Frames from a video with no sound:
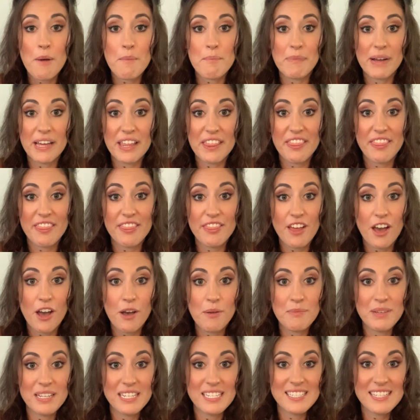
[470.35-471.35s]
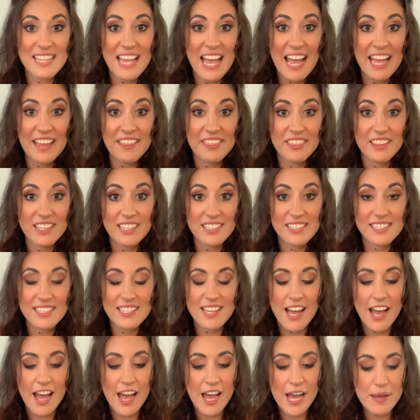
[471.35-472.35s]
My thumb is at the
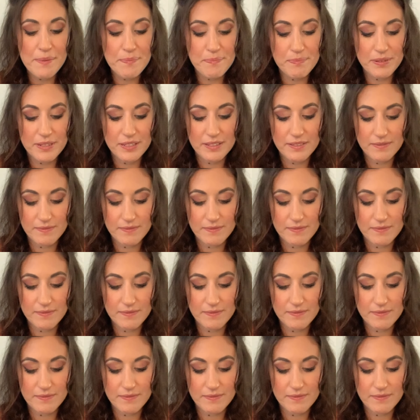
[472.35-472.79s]
top.